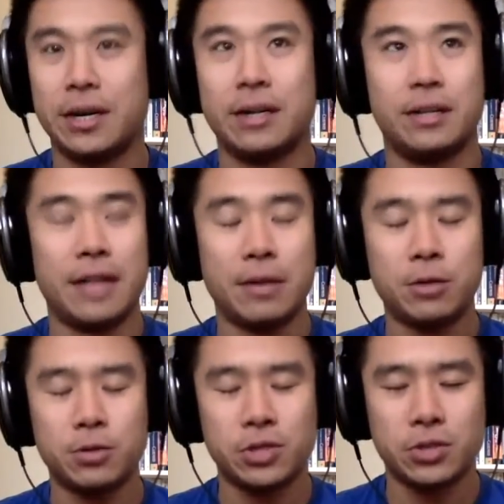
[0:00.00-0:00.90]
language
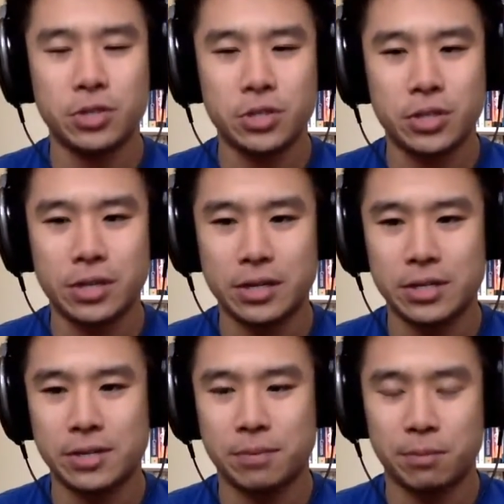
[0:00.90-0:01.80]
research,
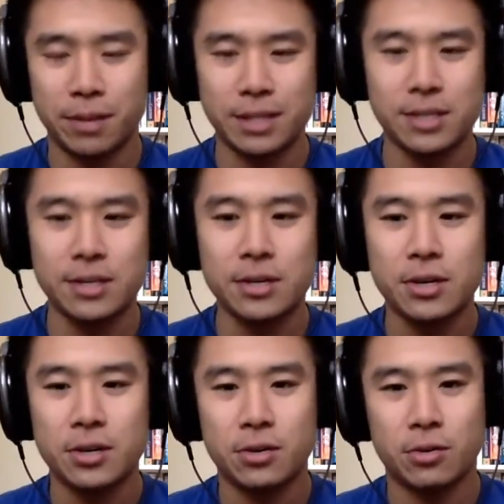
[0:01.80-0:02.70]
is a perplexity,
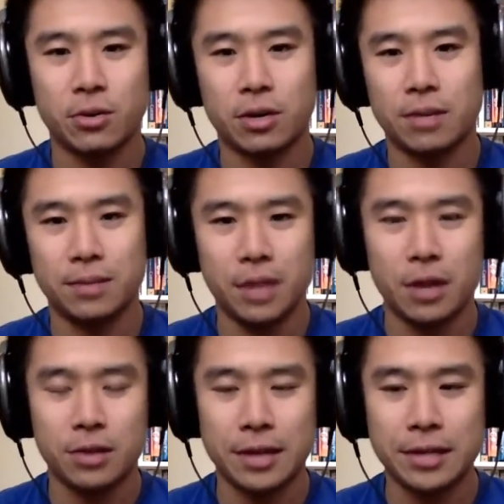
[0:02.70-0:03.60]
or
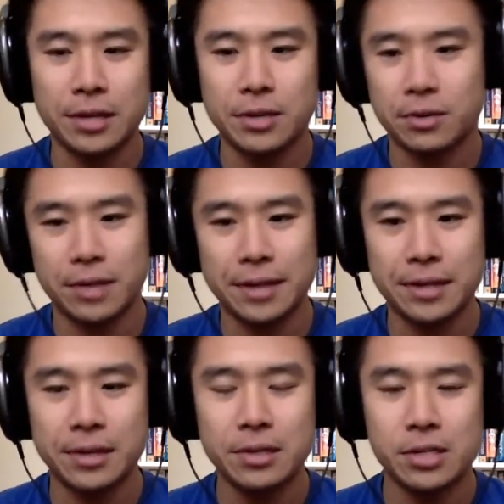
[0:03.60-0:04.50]
log likelihood or
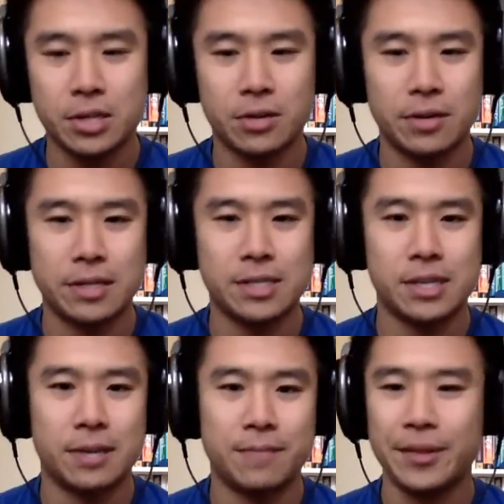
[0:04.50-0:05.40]
likelihood. So it's
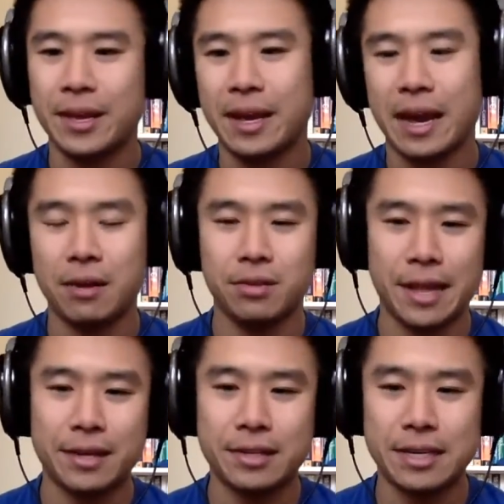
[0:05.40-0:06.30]
how
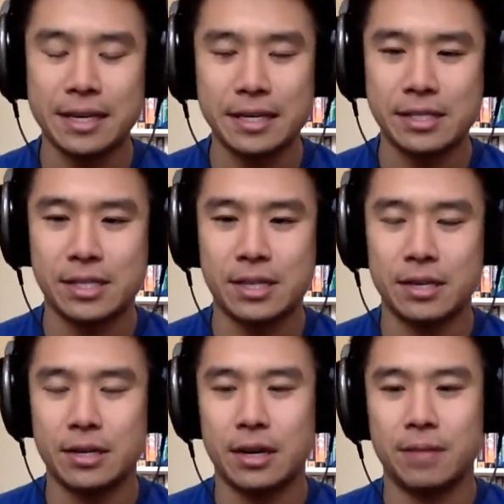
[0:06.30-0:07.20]
likely is
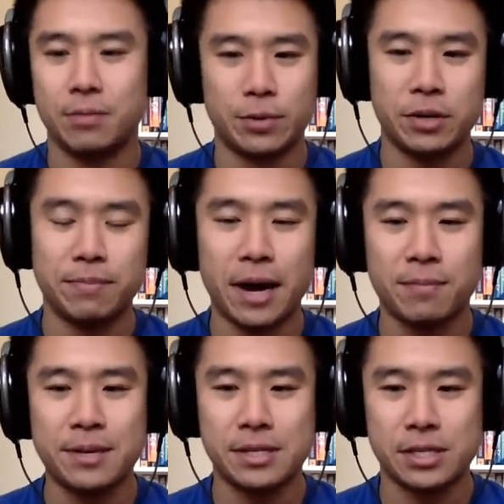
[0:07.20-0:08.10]
the real
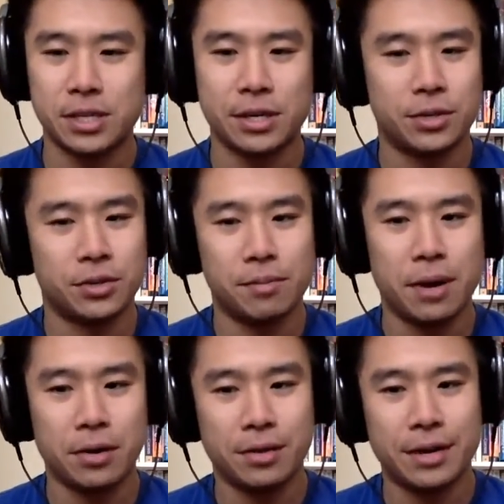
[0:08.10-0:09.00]
Bach pieces under the
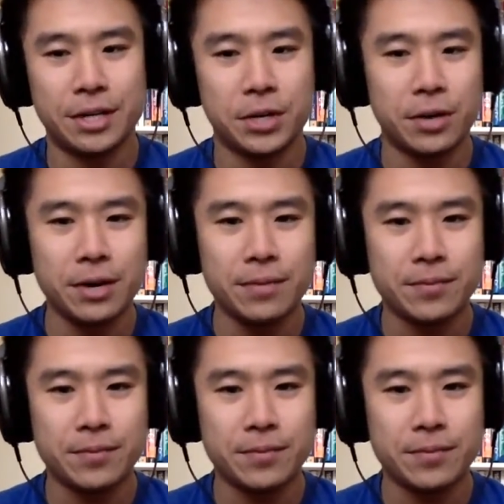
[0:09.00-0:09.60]
model that I generate.